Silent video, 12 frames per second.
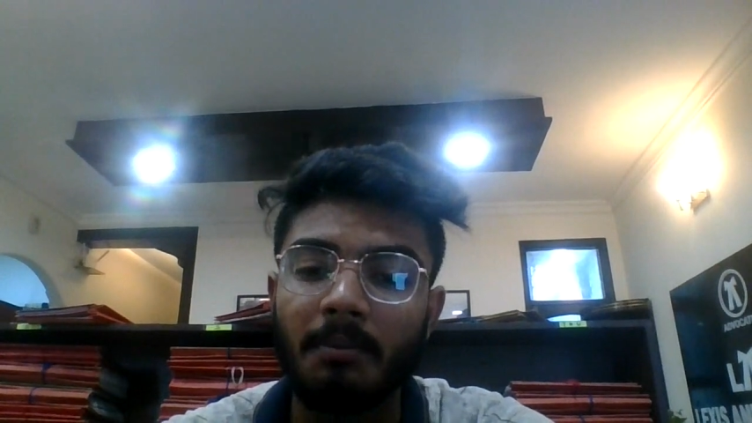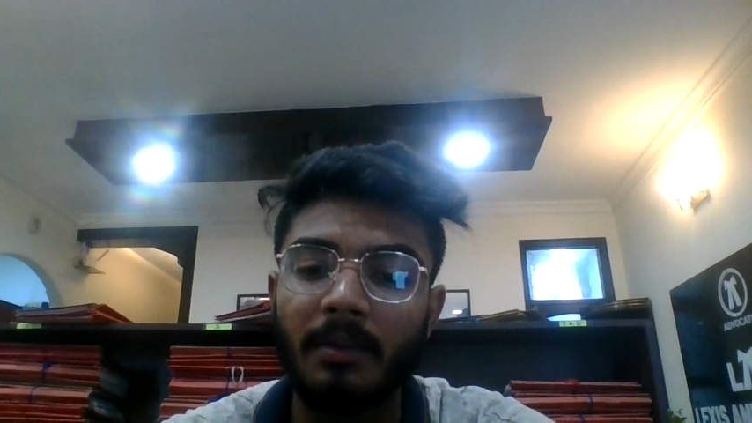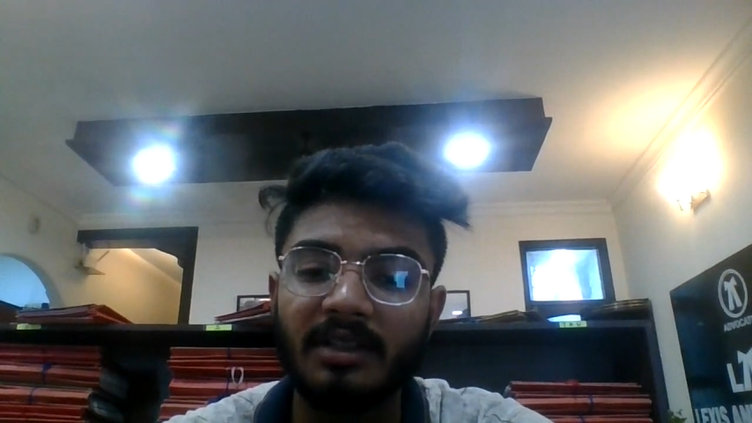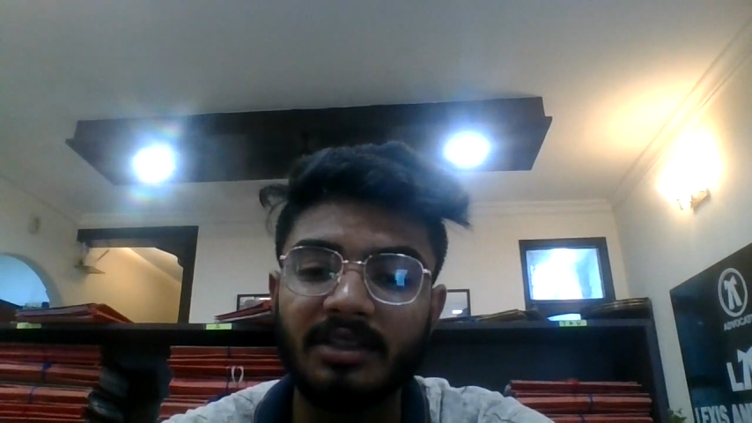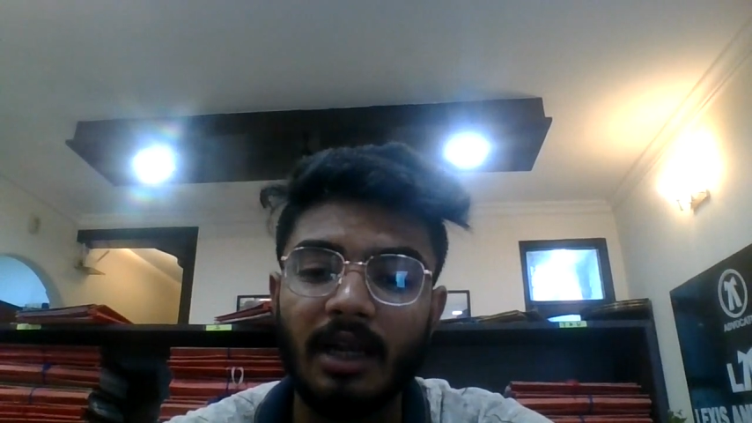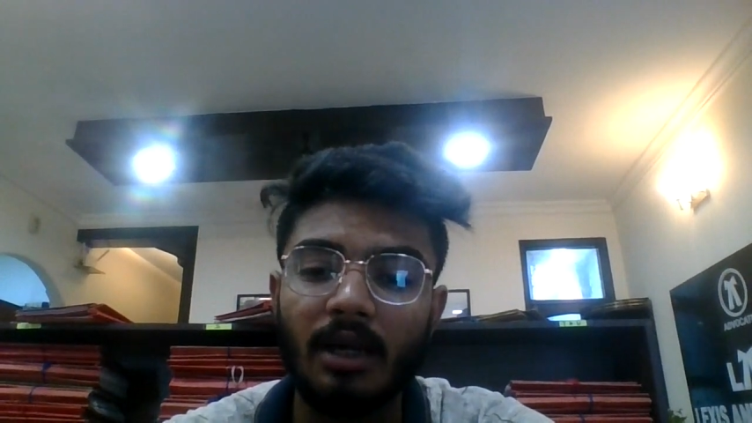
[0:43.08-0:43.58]

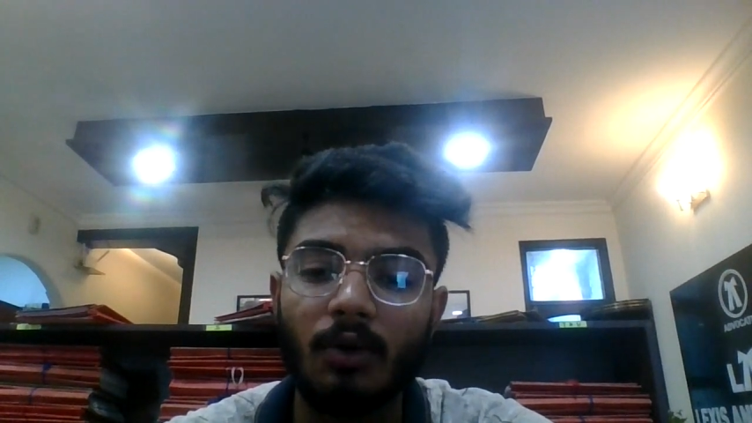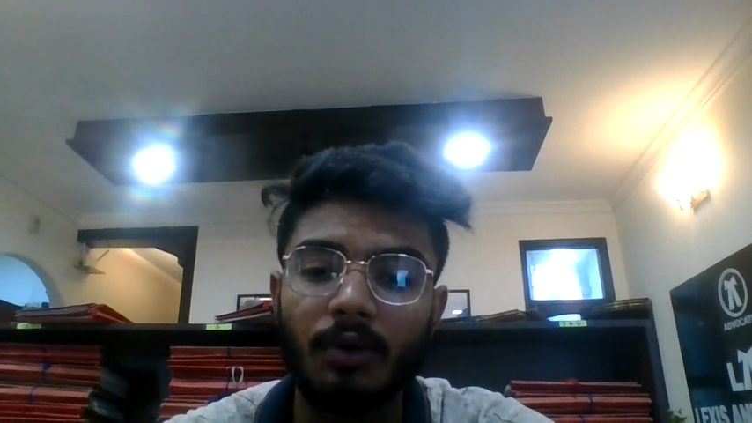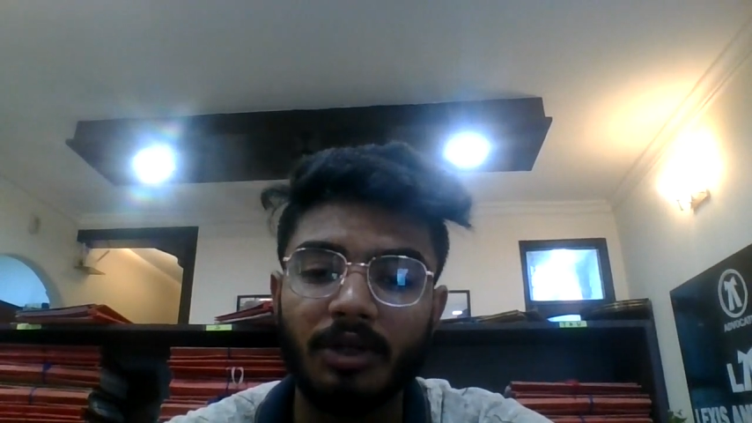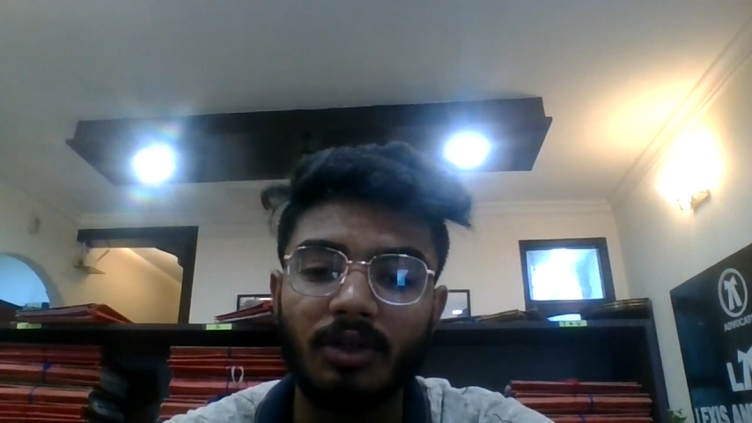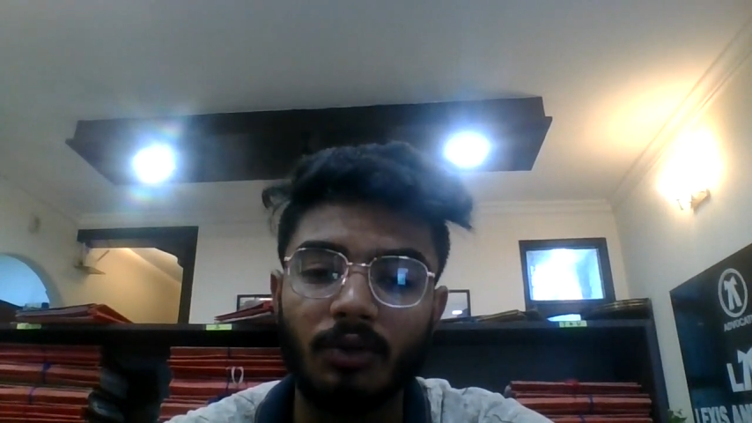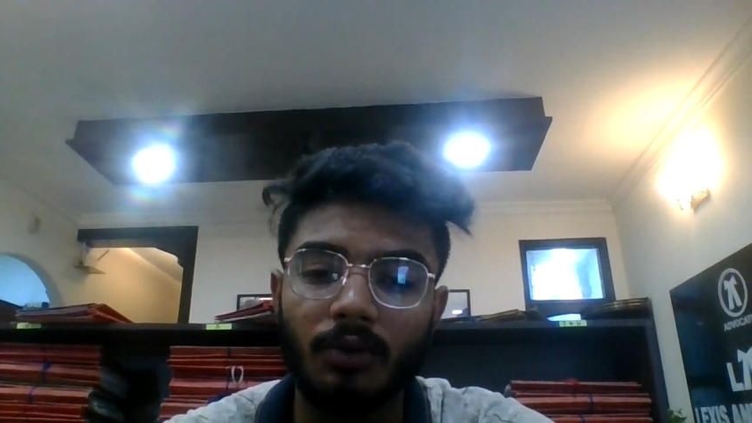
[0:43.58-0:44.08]
but shall
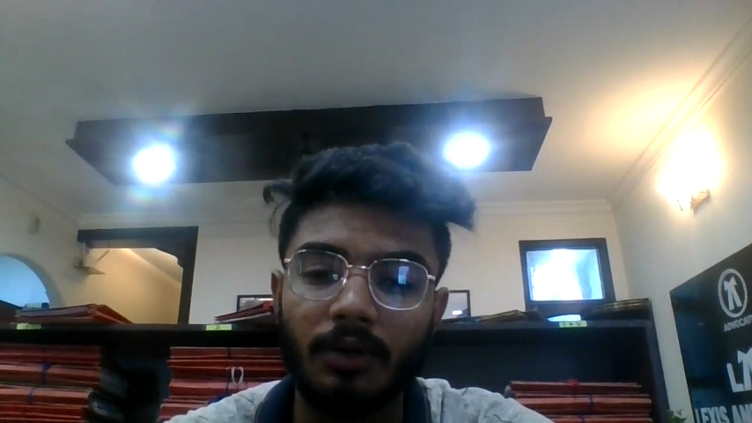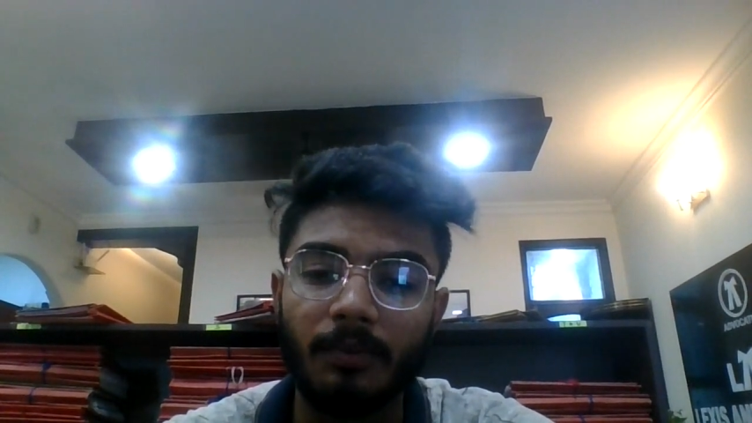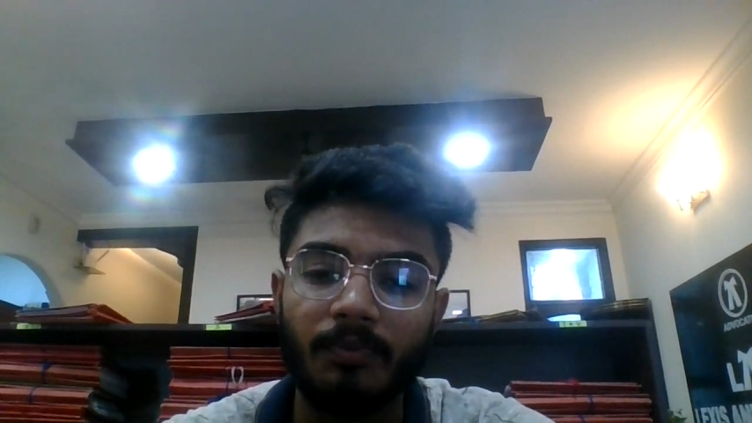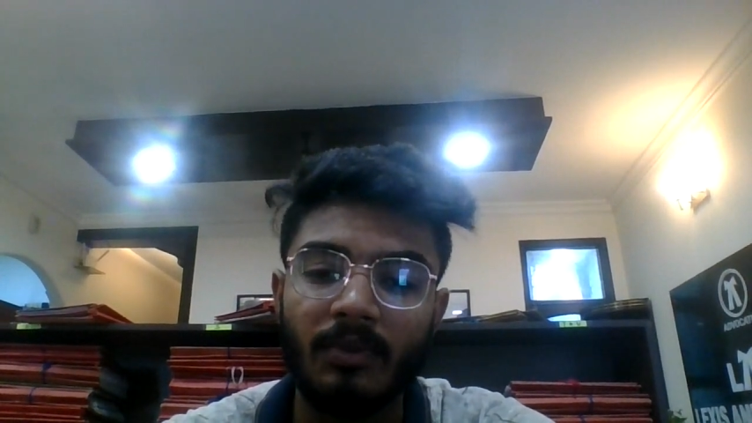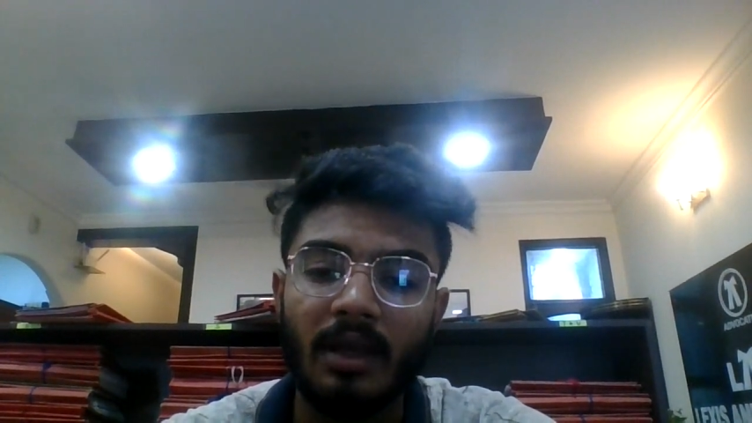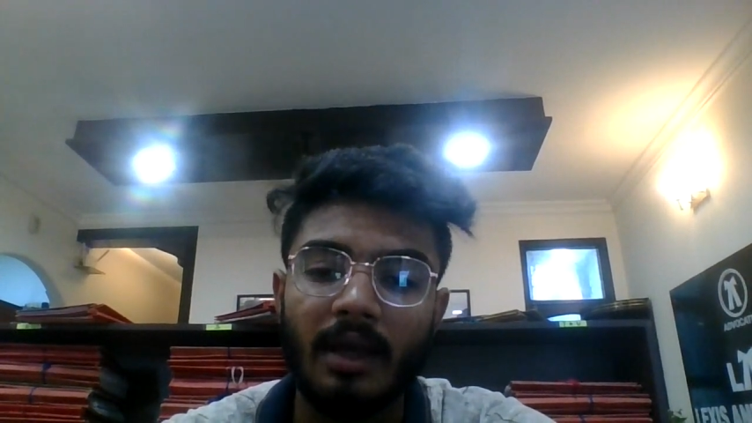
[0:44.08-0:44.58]
not include
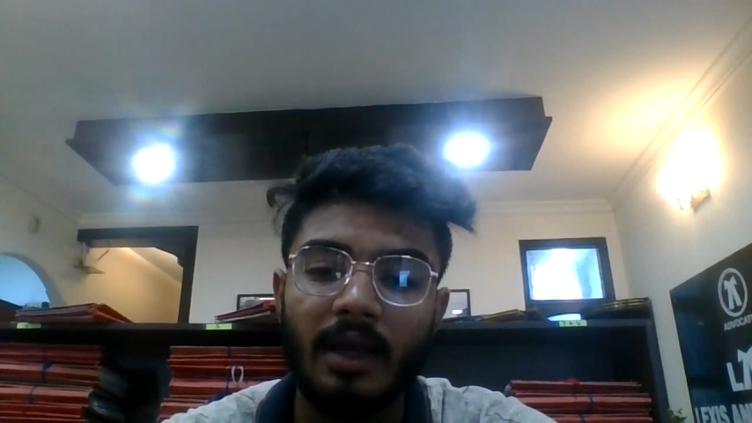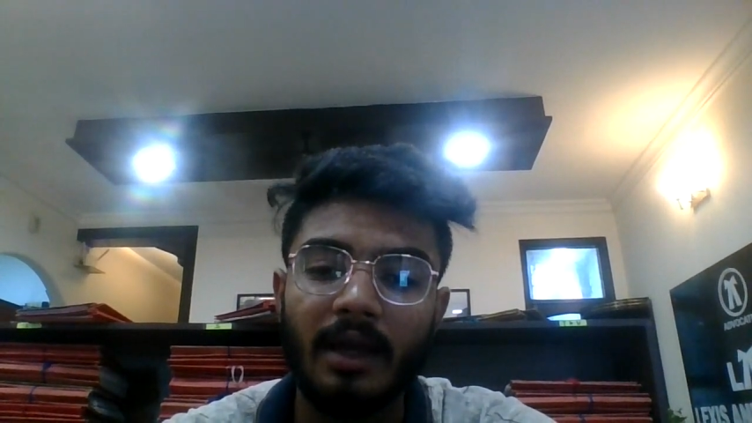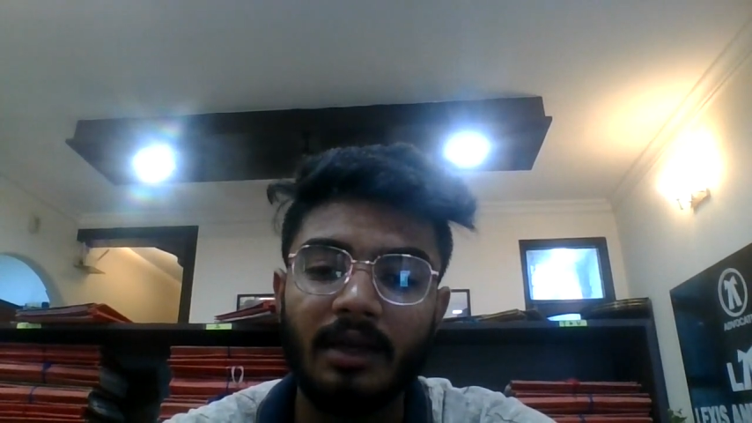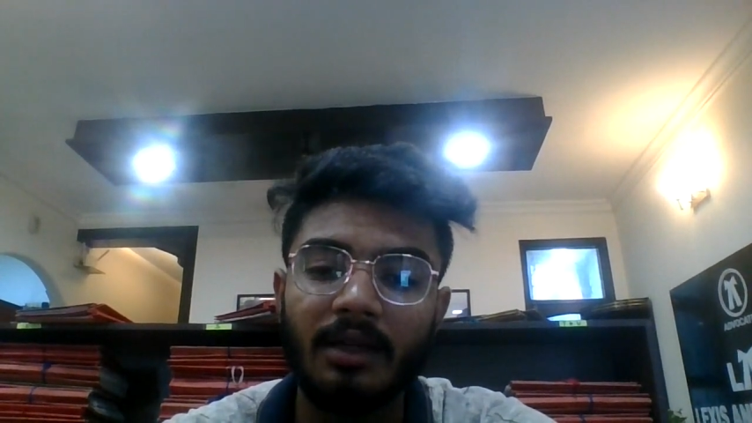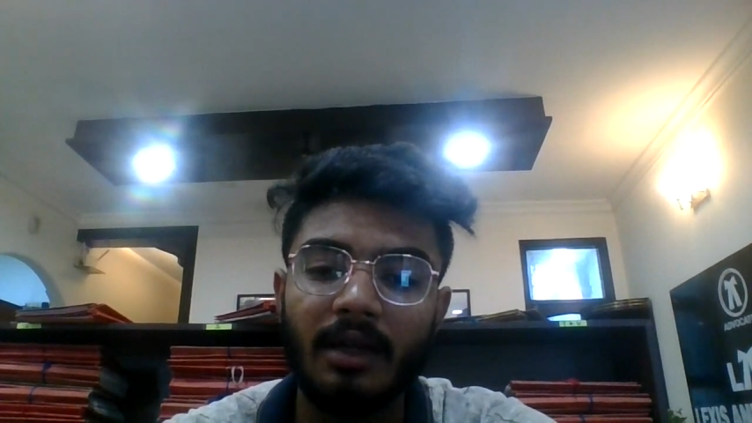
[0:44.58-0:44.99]
any